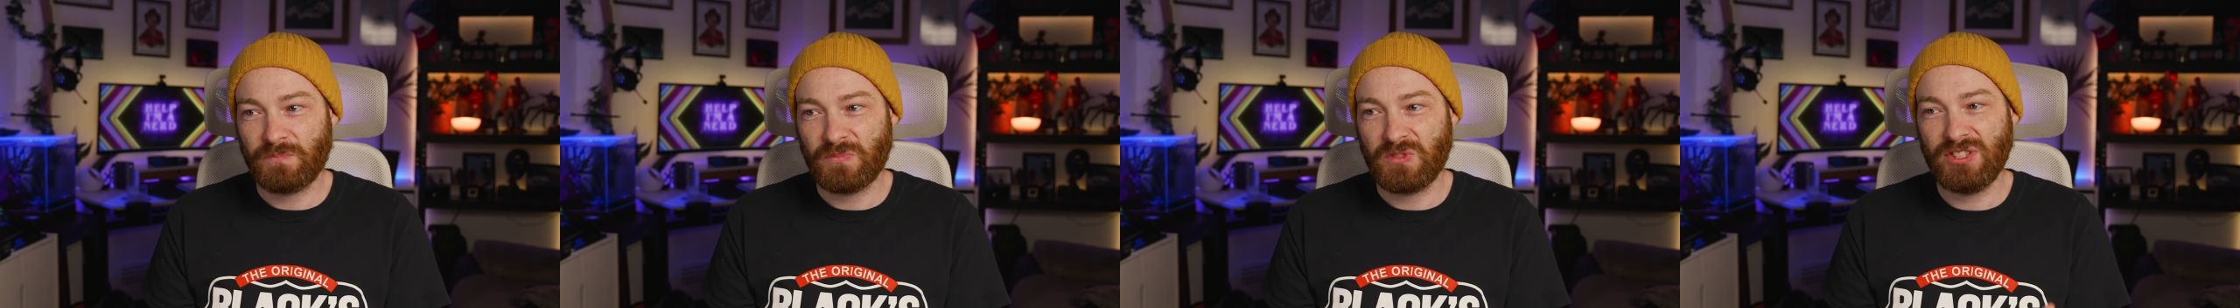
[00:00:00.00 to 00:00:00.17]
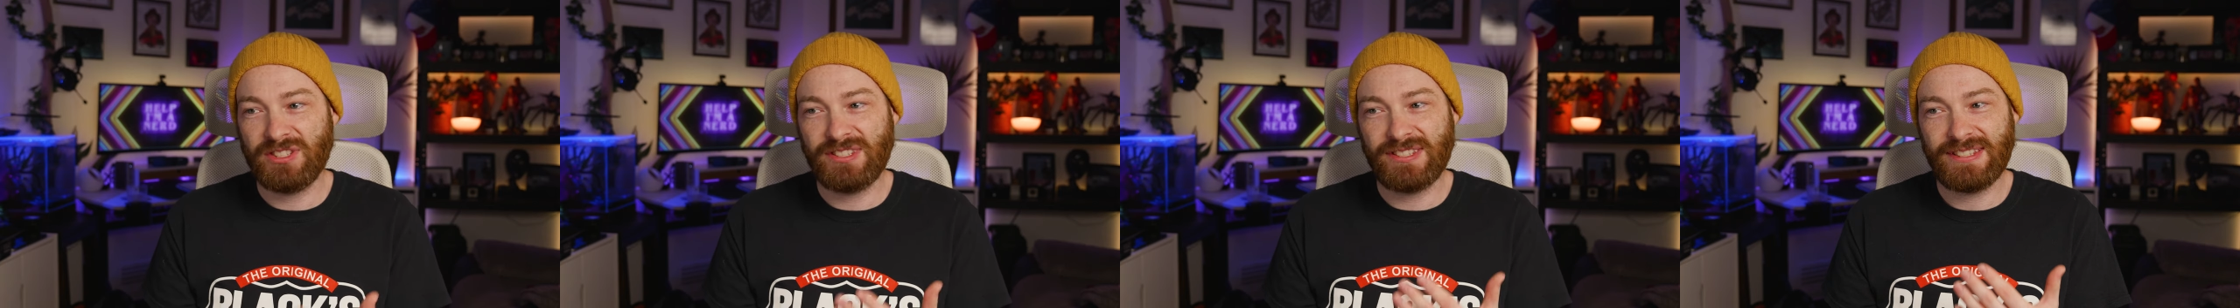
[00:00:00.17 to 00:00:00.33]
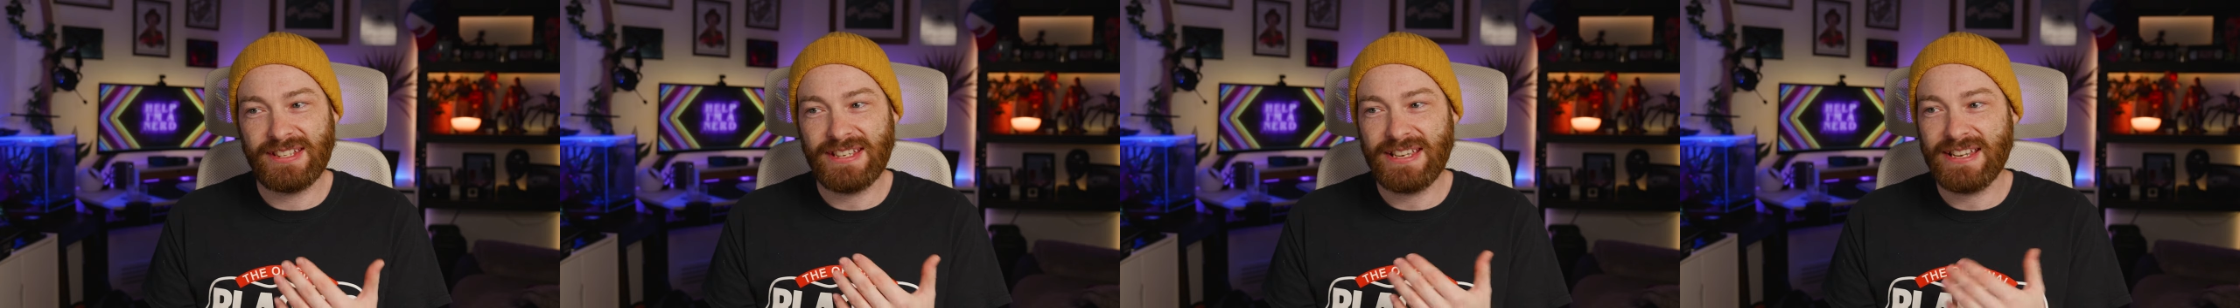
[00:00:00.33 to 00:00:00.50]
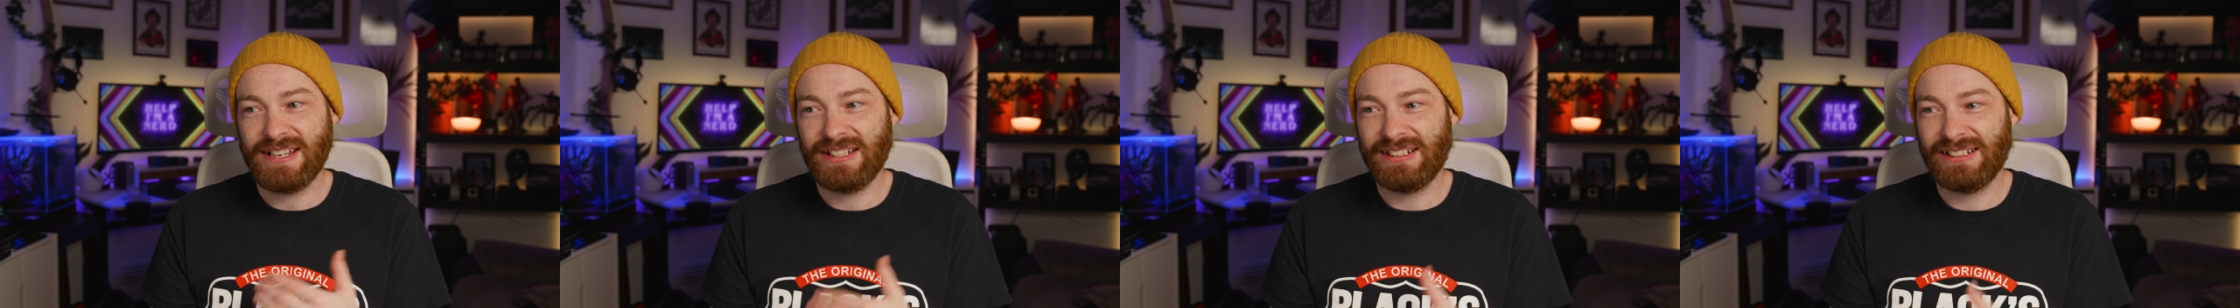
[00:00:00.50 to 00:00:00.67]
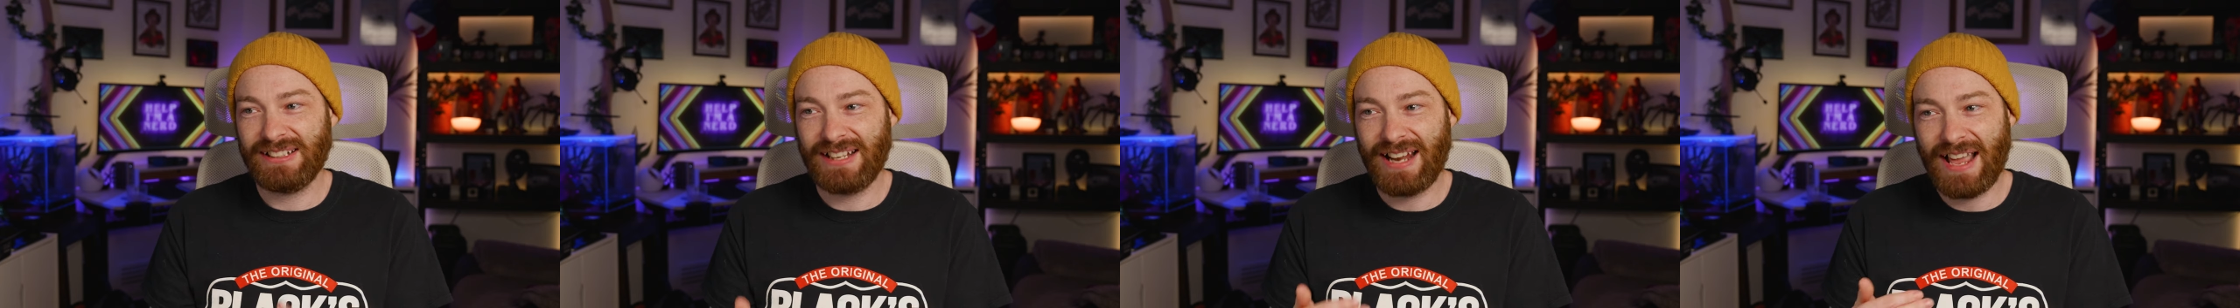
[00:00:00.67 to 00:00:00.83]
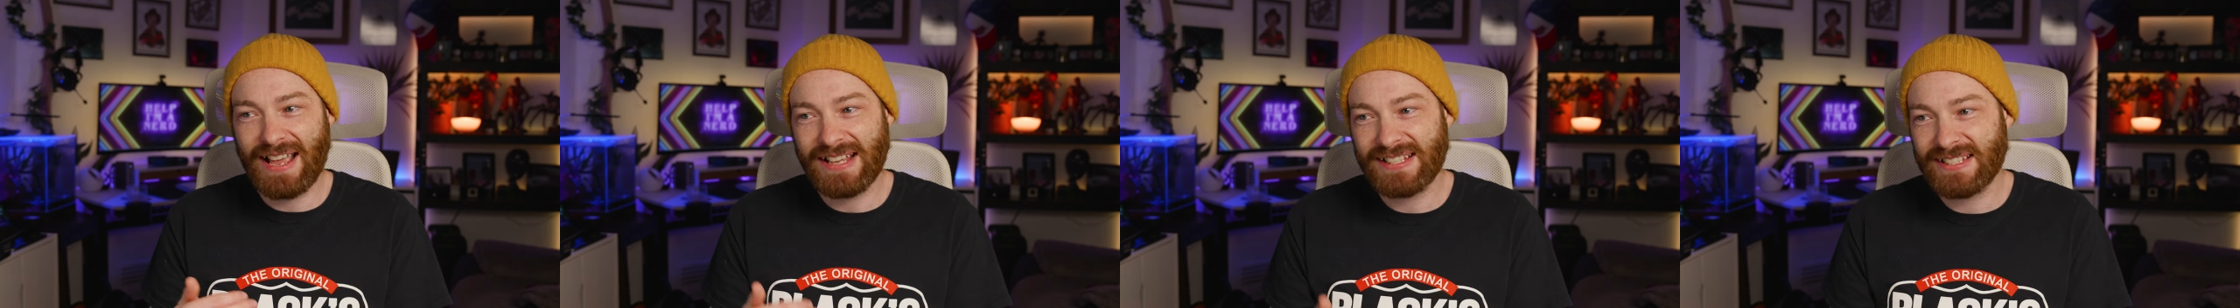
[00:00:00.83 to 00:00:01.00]
you're seeing
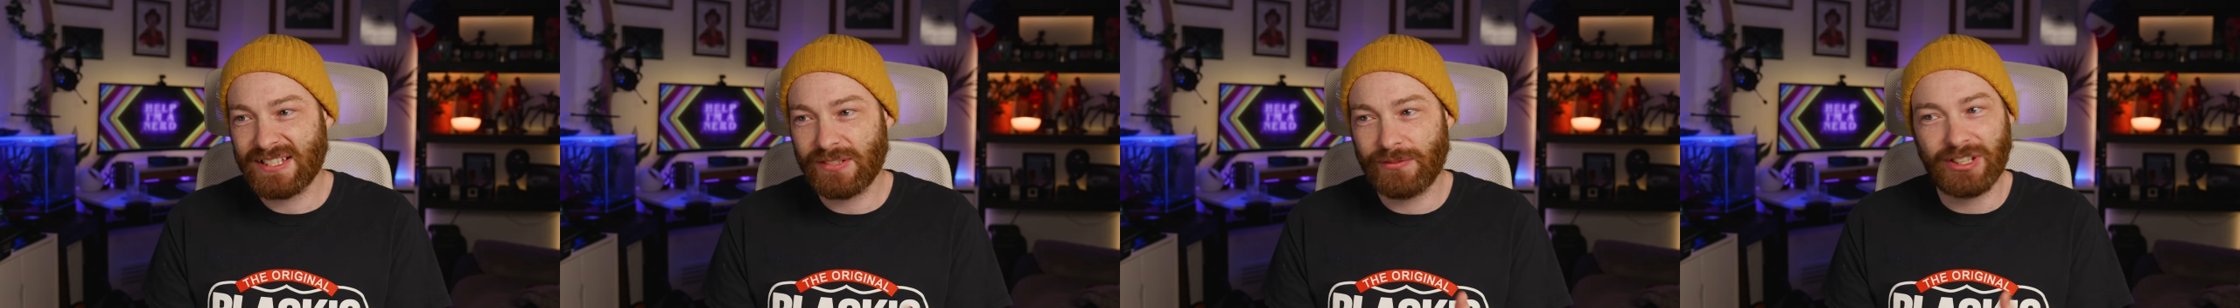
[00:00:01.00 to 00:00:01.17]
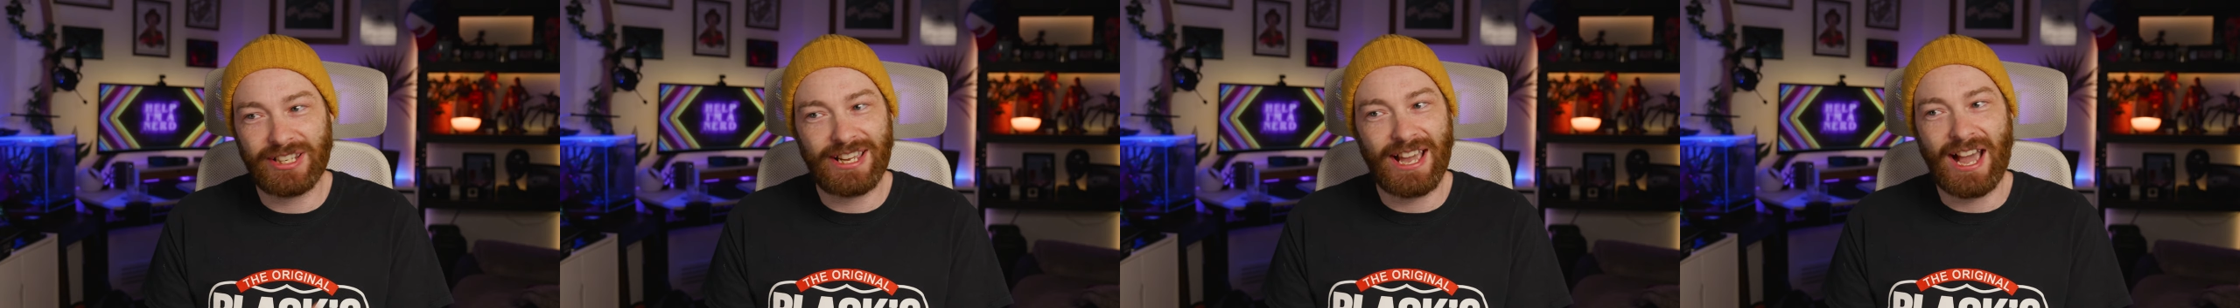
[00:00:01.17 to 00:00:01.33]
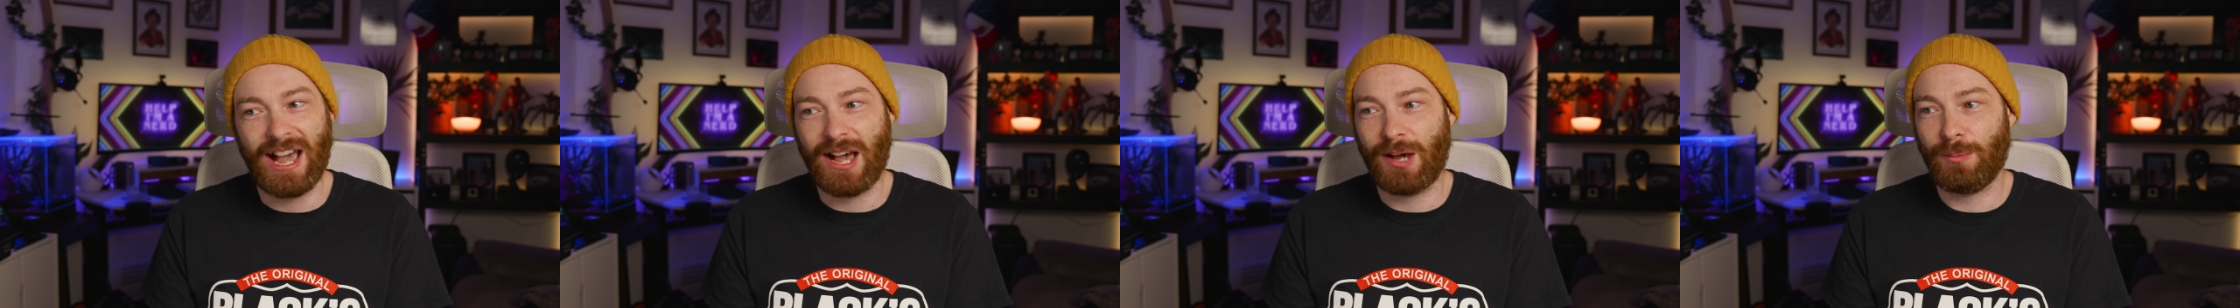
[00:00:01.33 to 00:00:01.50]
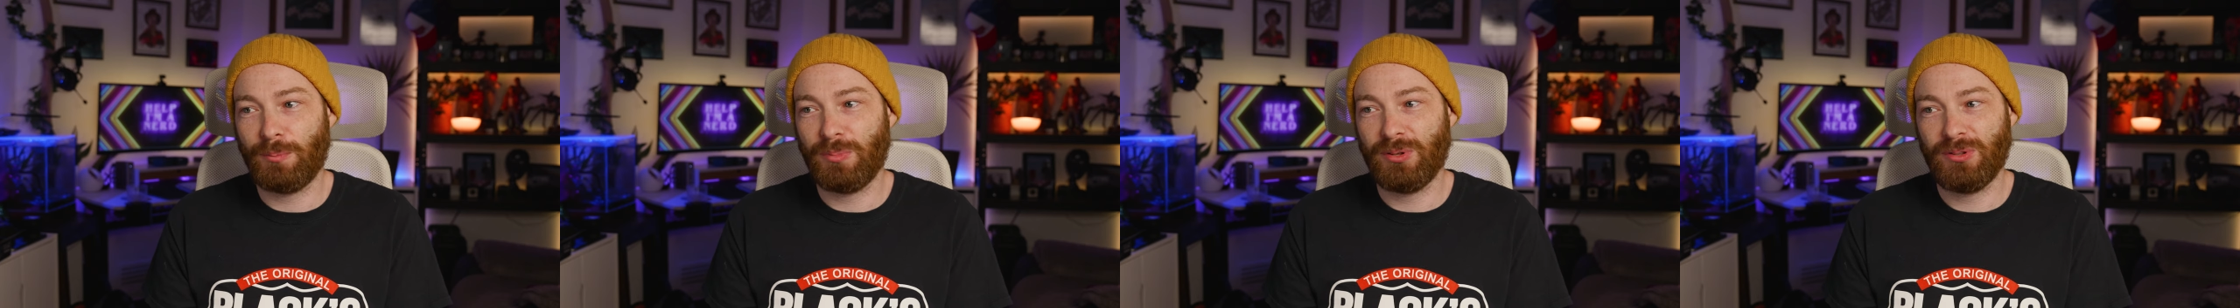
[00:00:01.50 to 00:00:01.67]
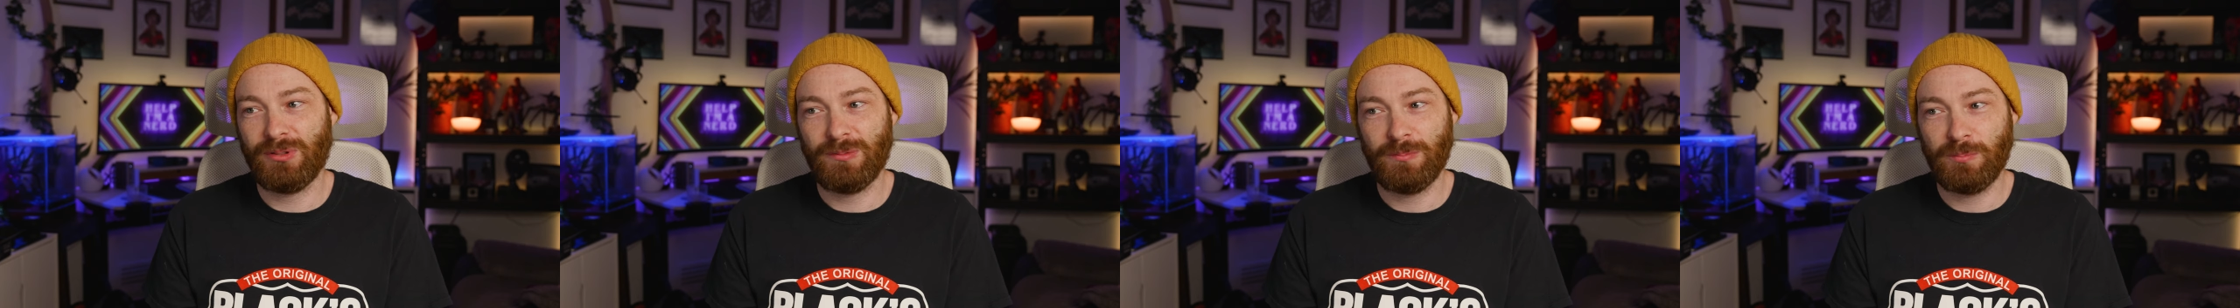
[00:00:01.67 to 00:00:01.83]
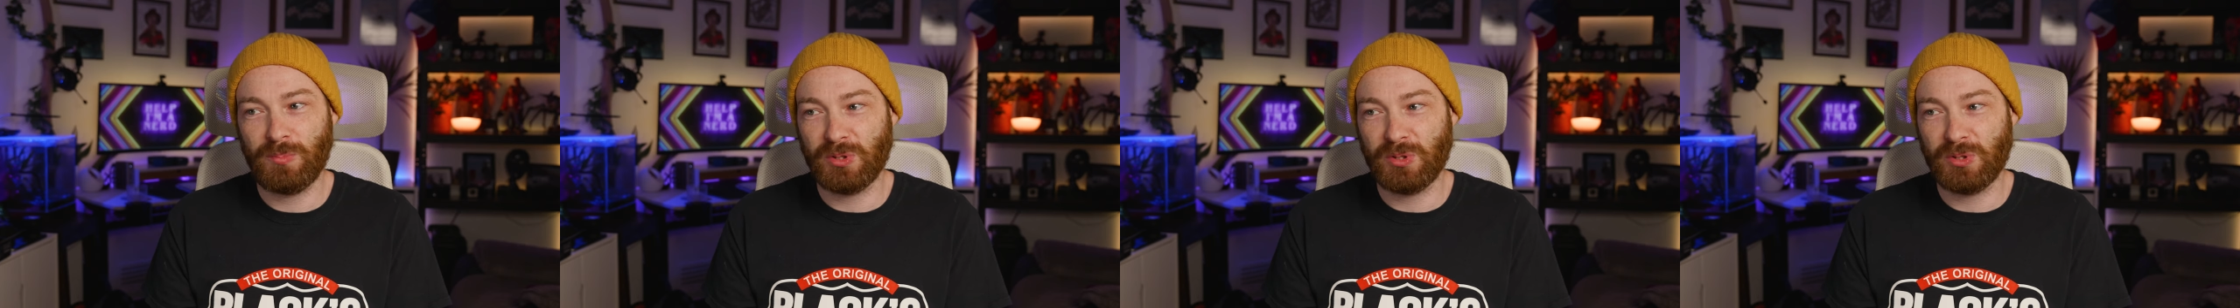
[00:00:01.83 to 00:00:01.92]
less of a gap